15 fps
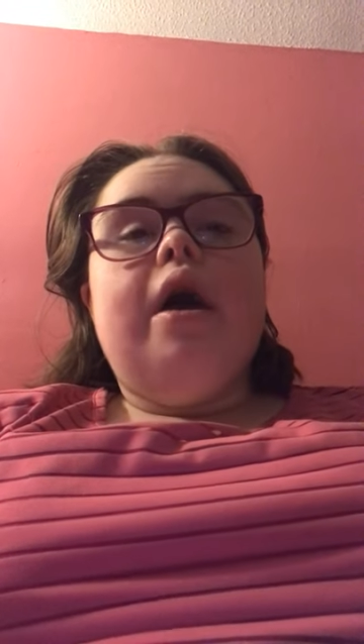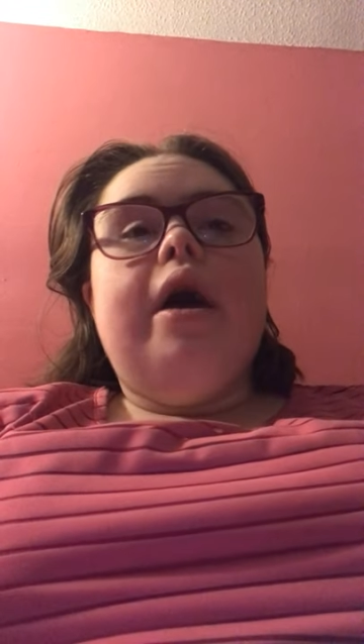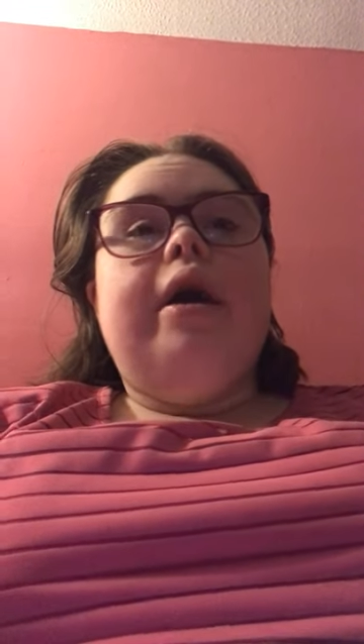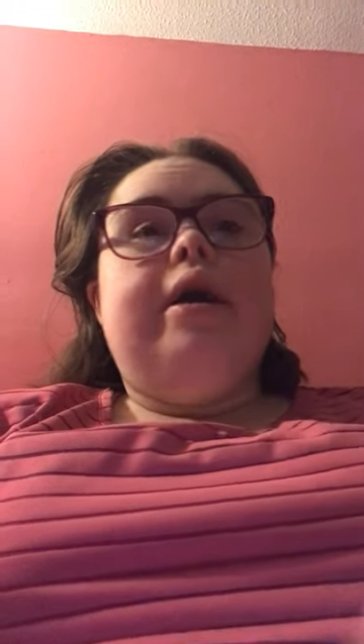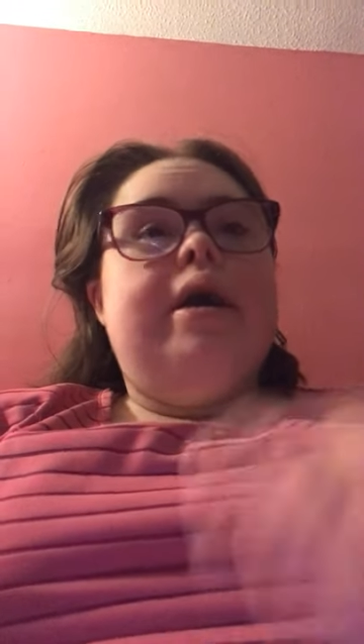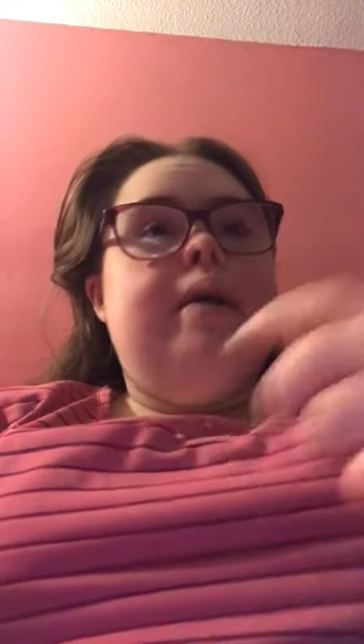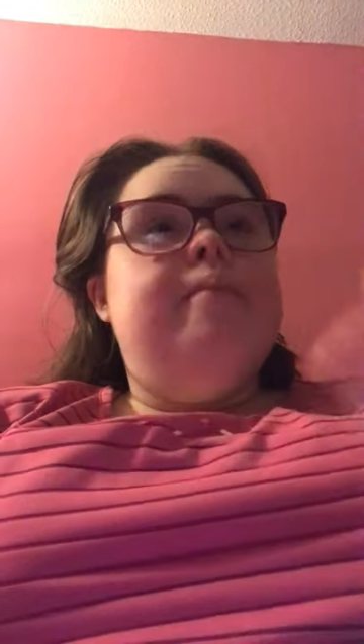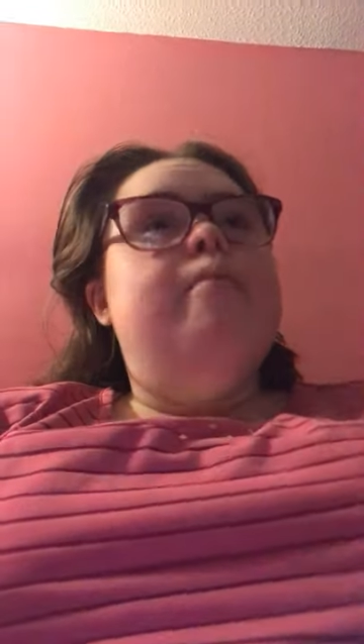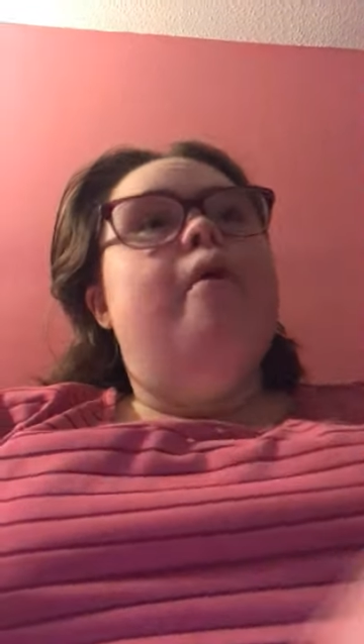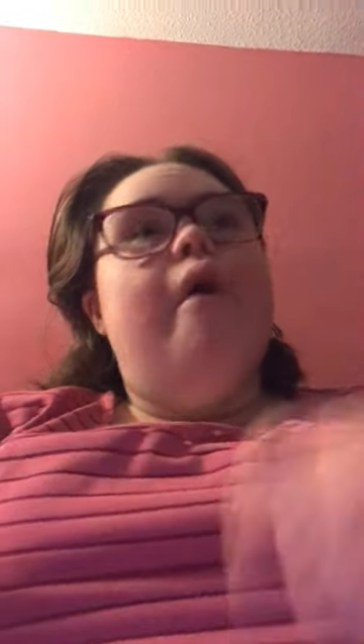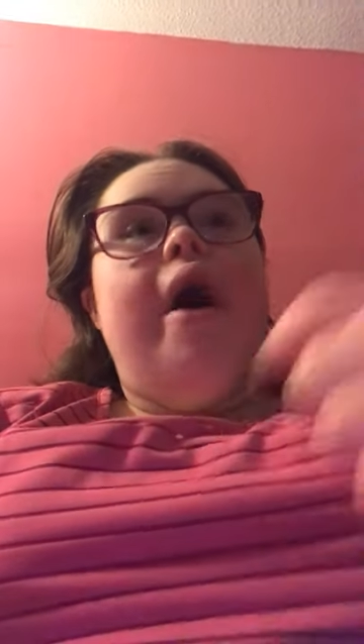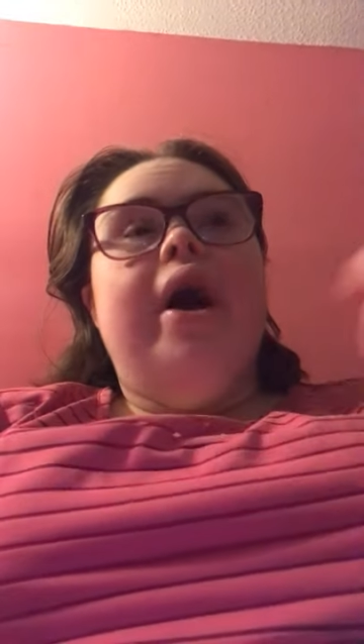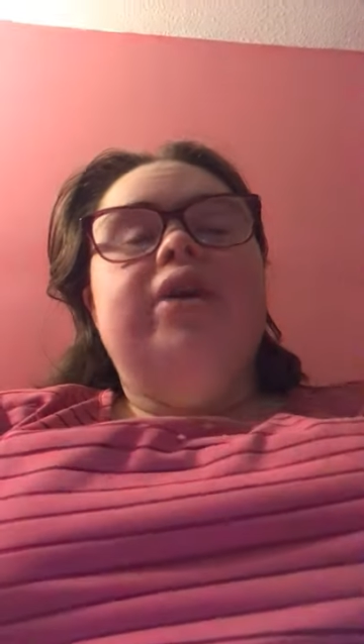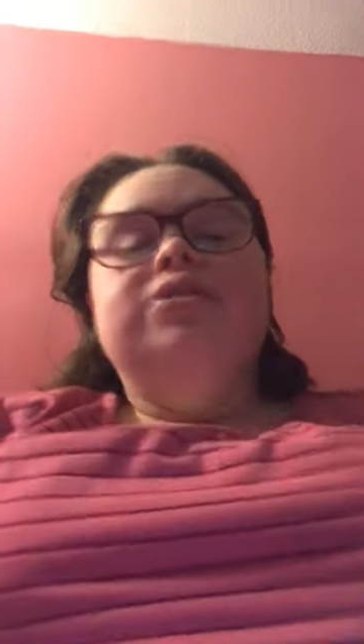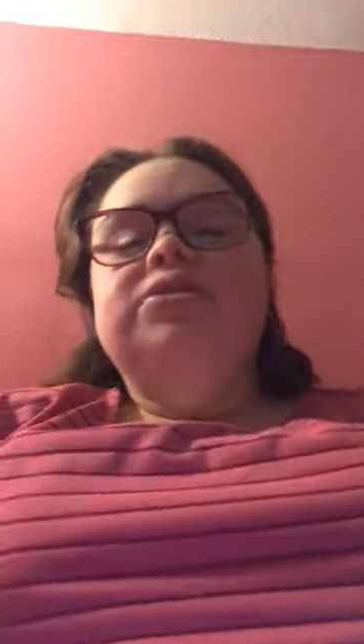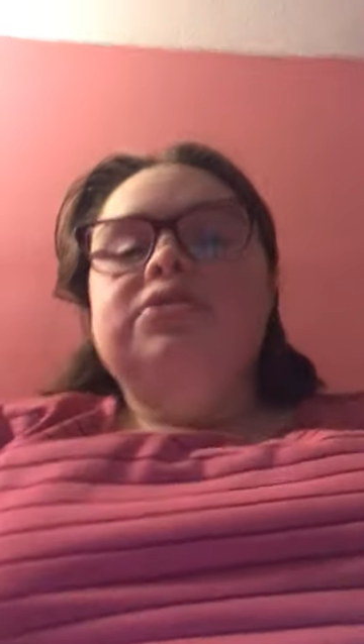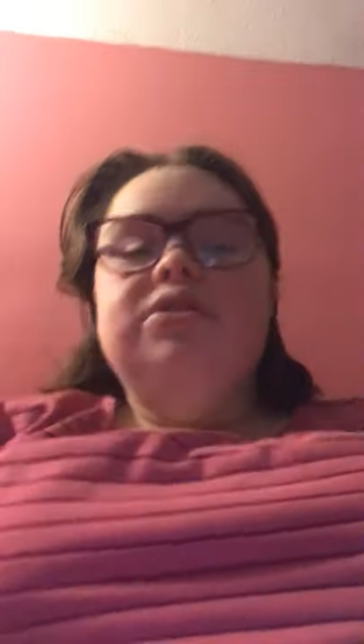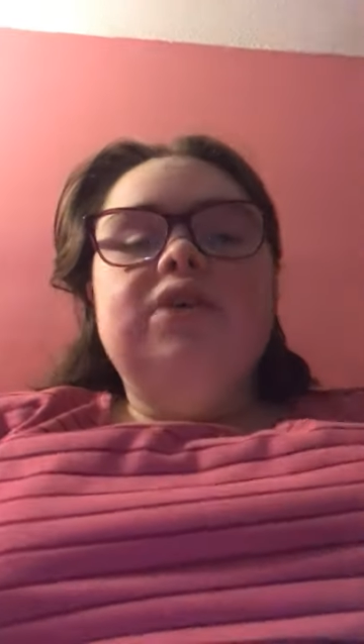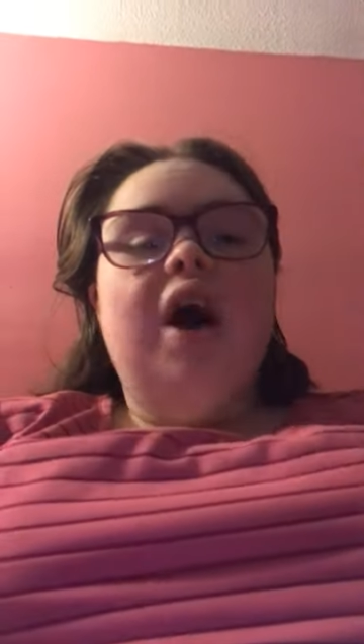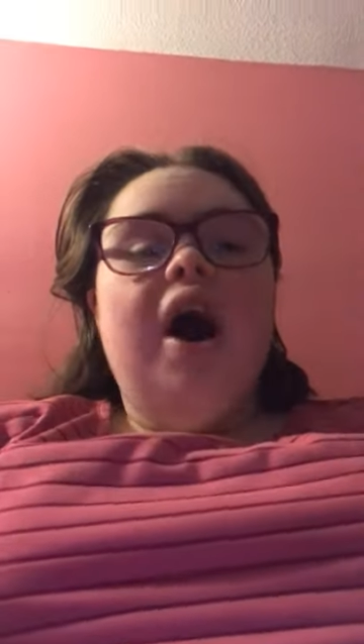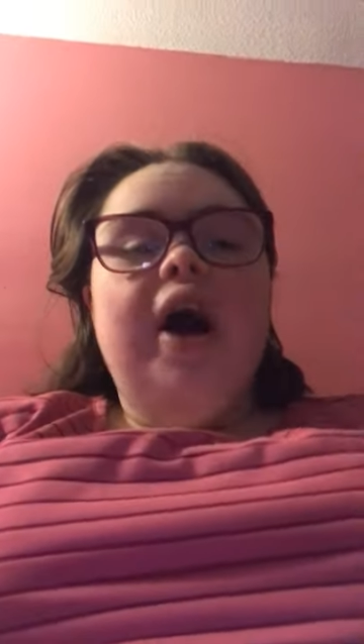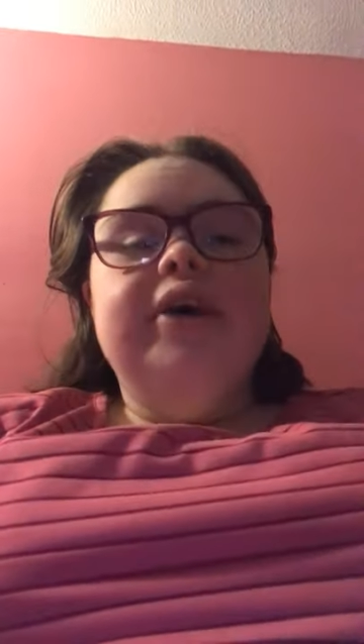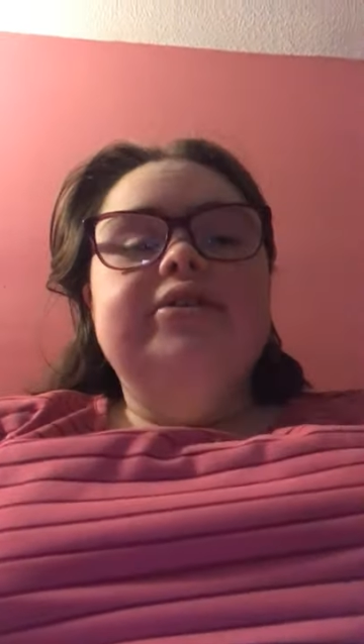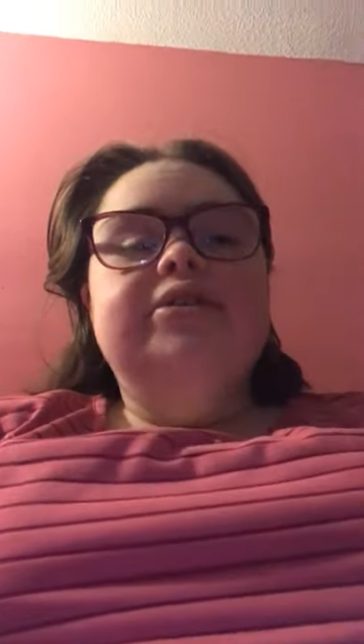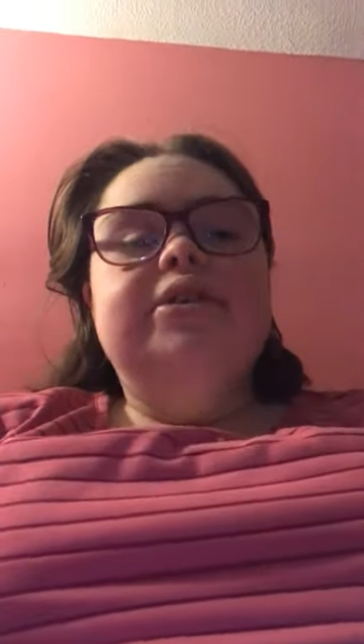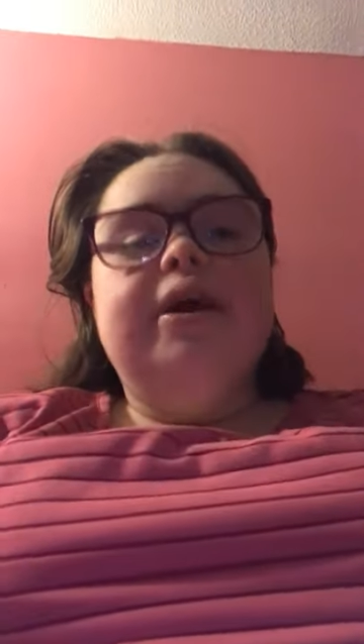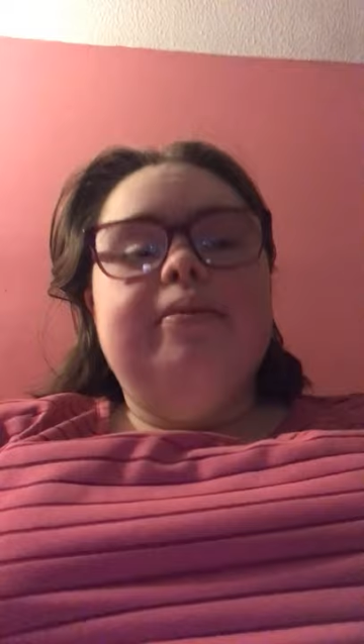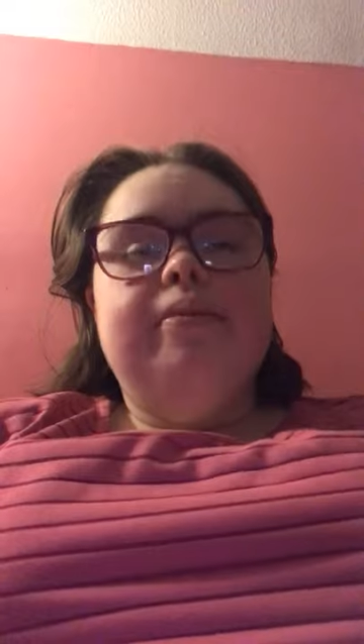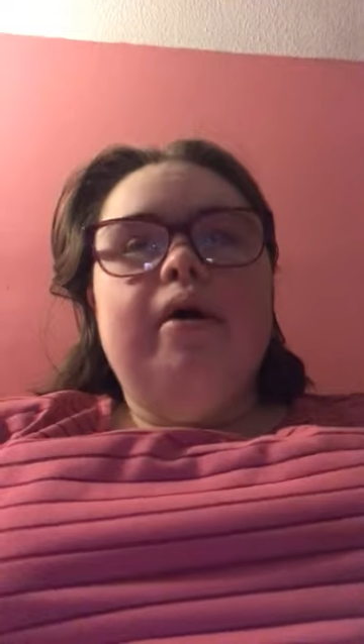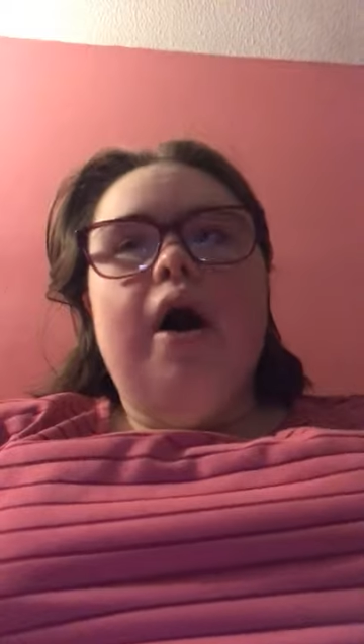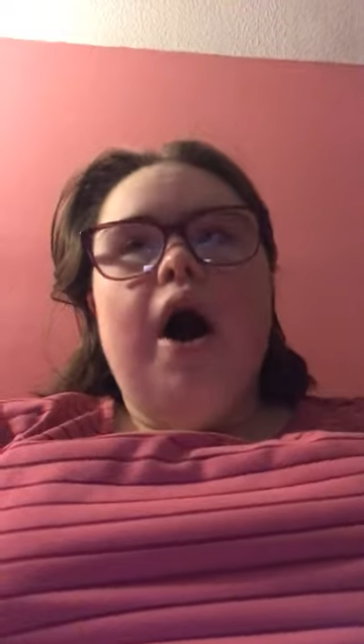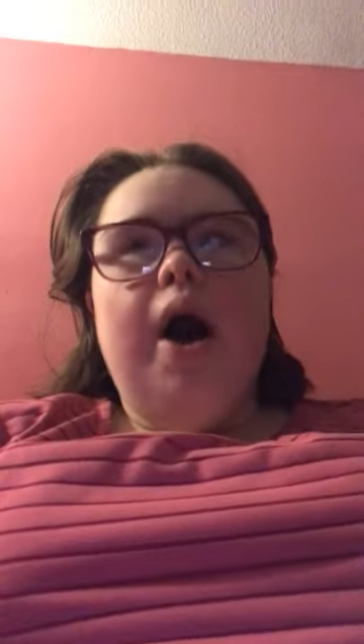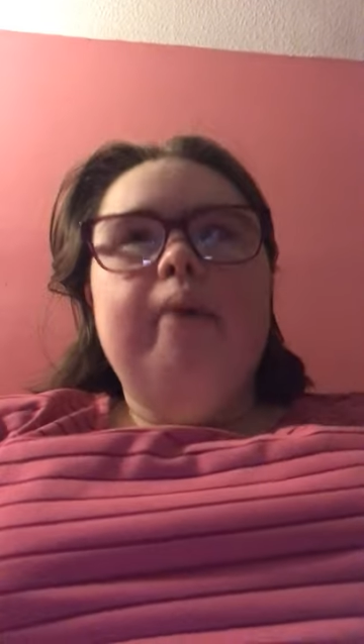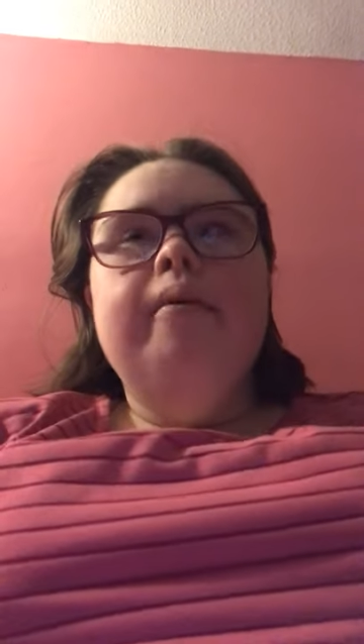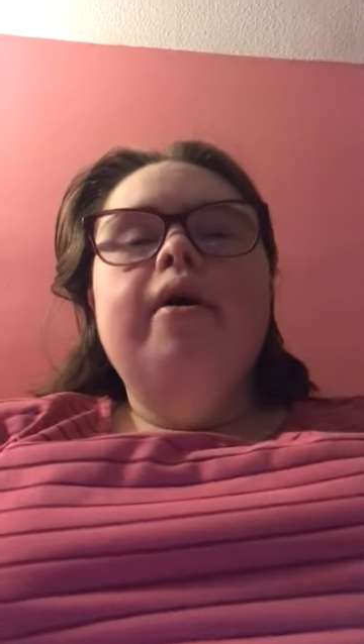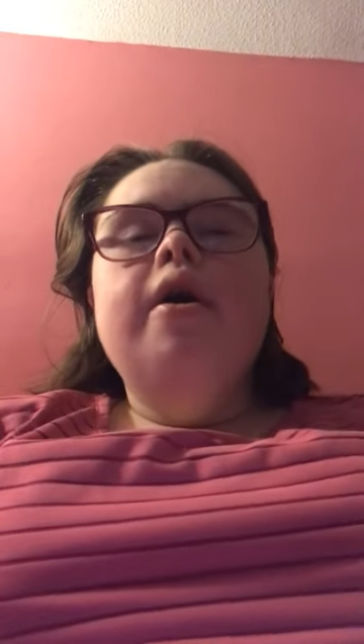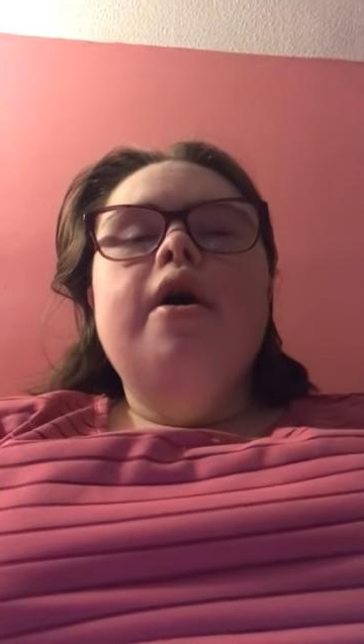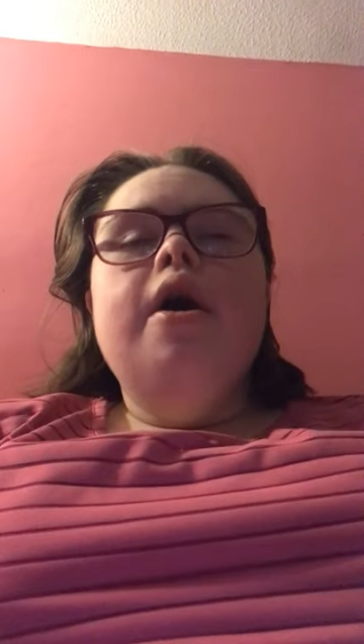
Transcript: I keep more exercise, keep it up.